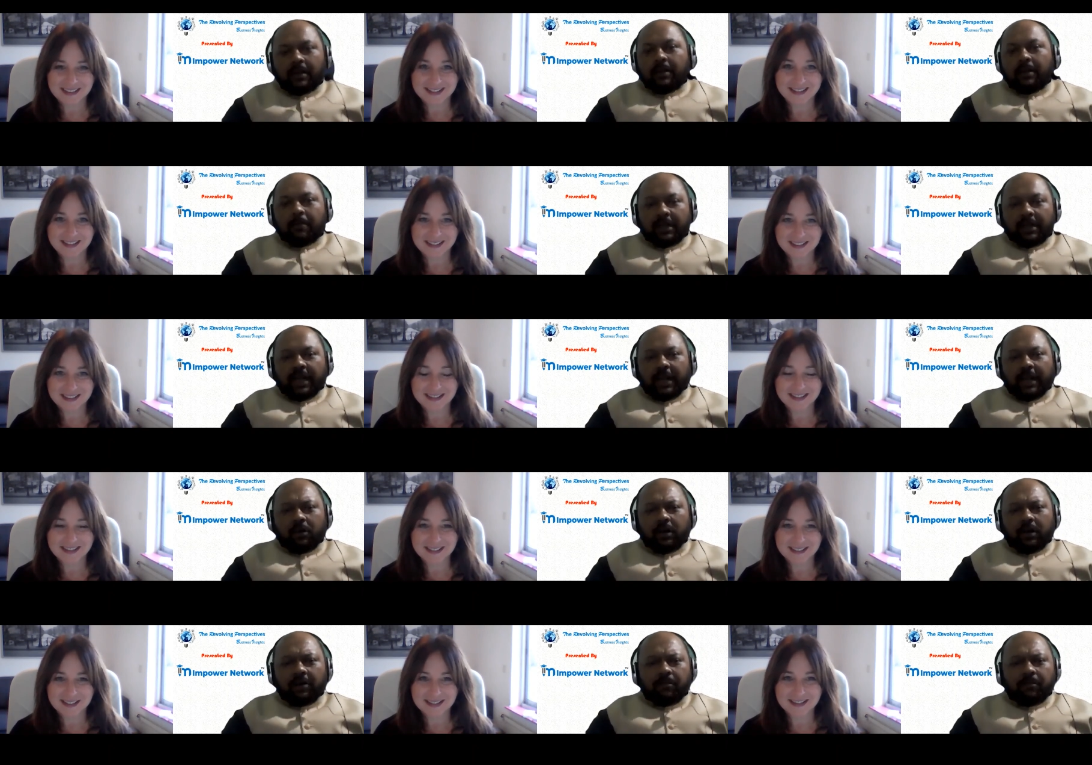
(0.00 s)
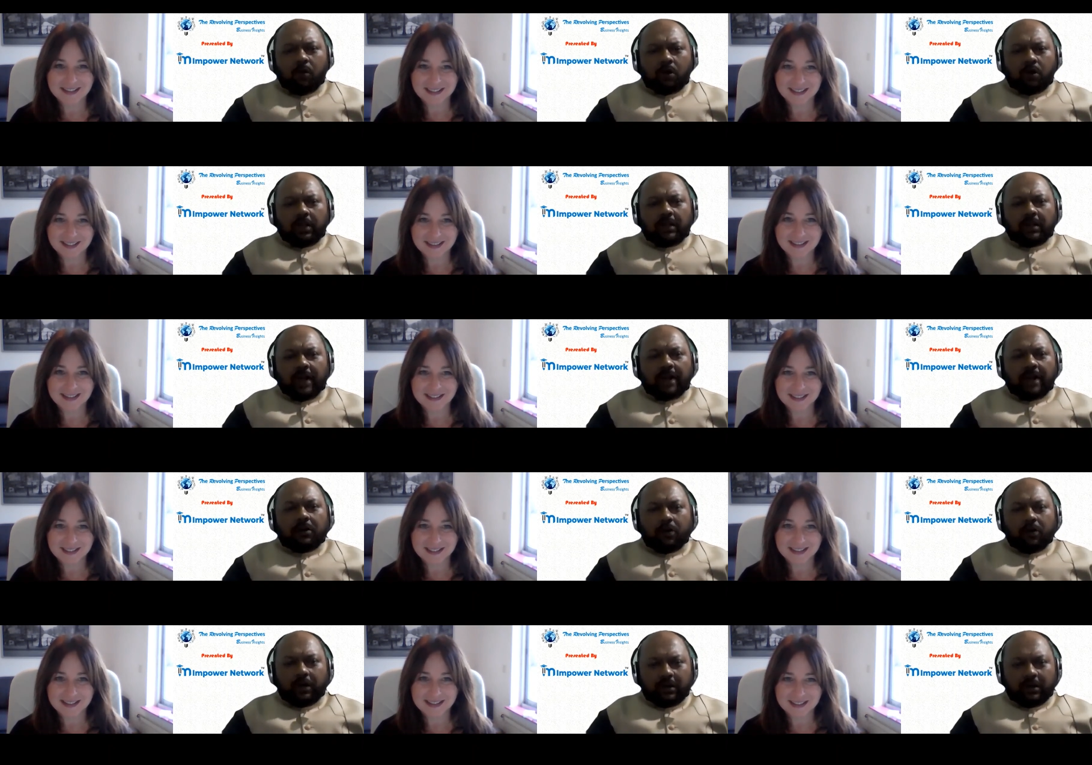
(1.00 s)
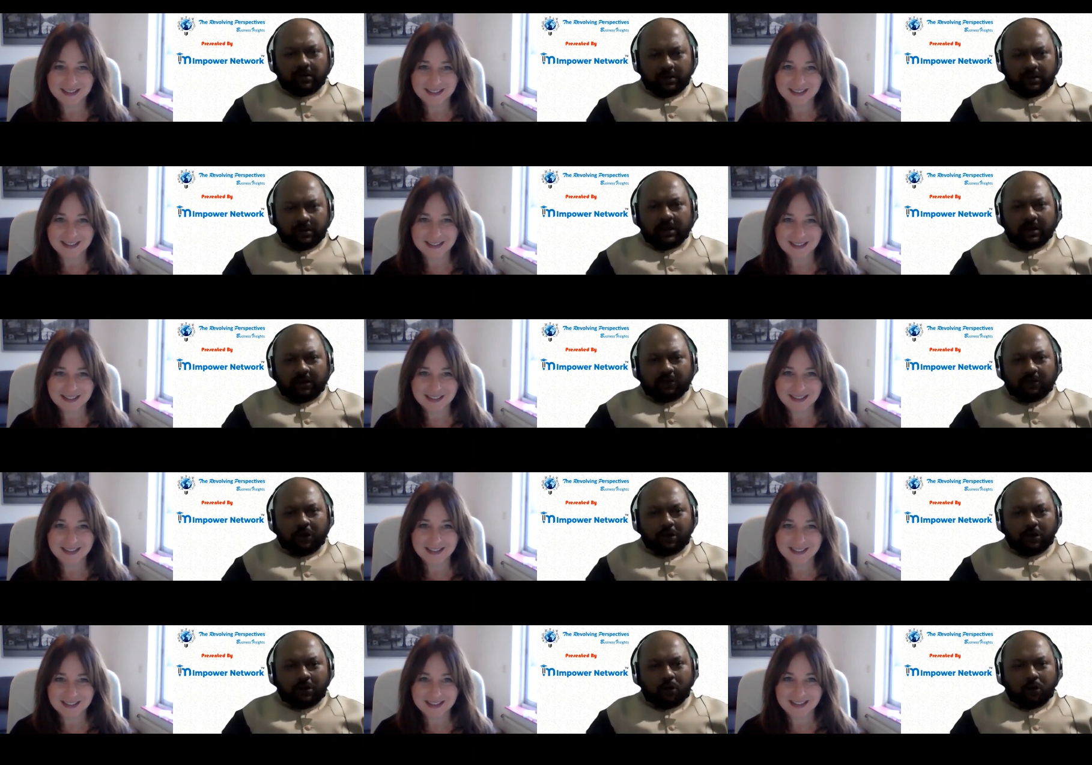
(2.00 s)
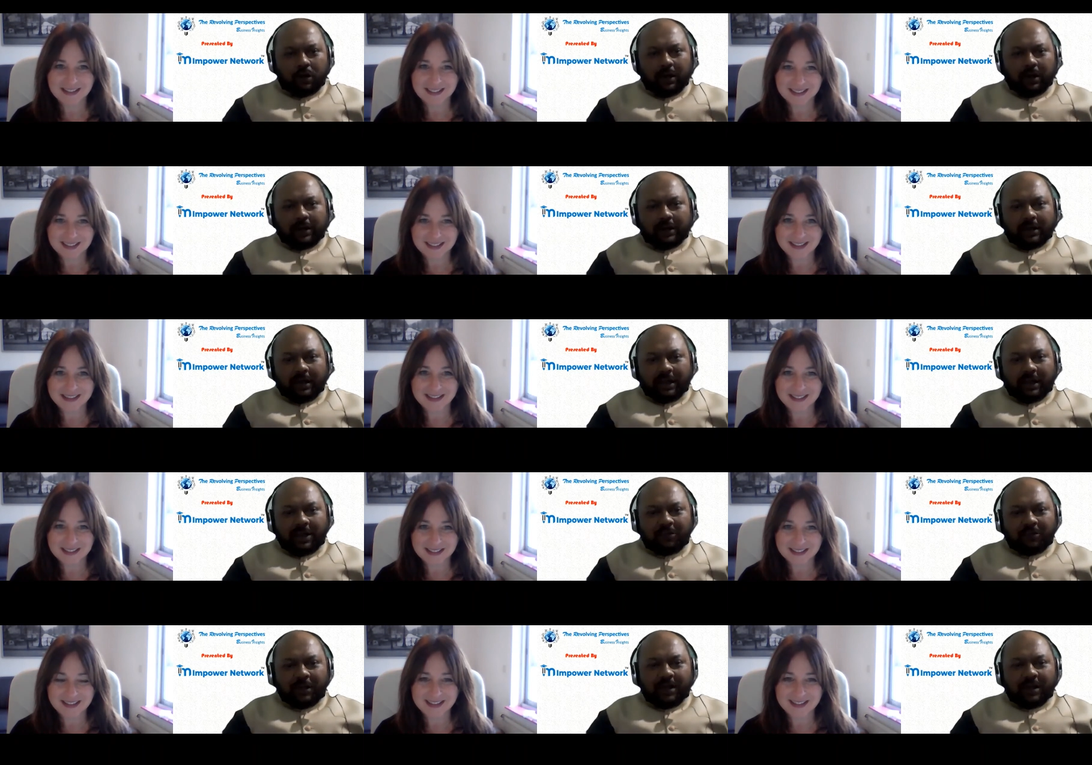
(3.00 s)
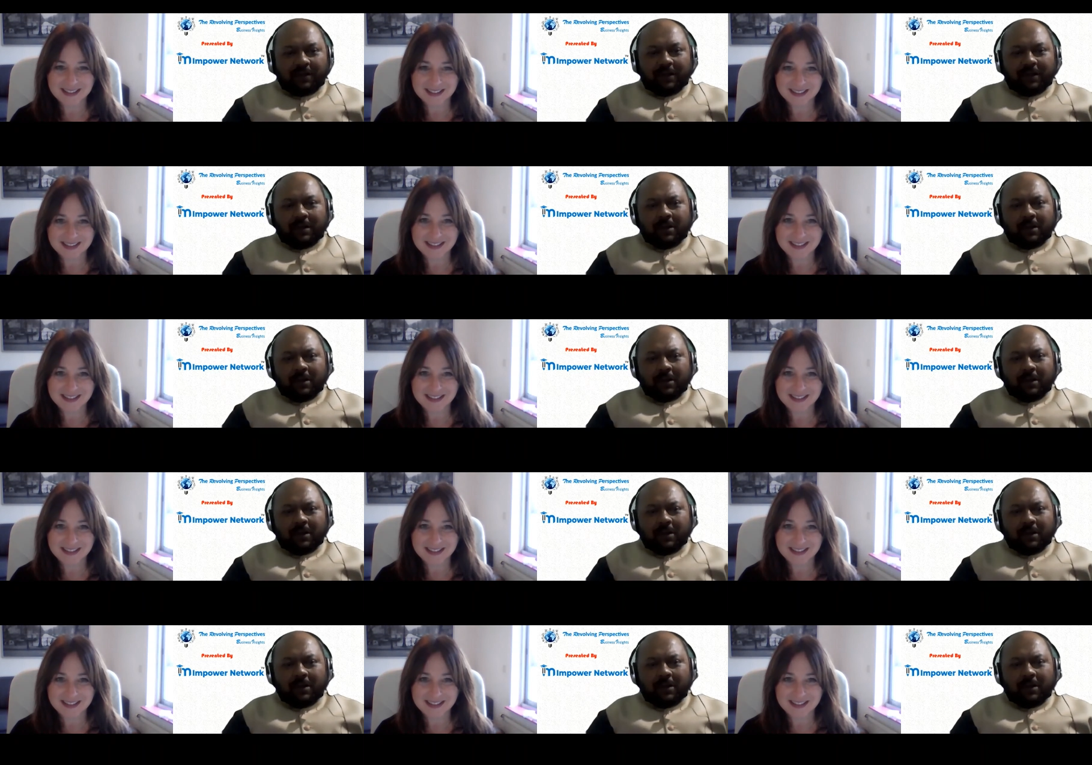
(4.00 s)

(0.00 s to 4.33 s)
Speaker 1: But then I know it is more than that to it. Uh, it's not only till engagement level.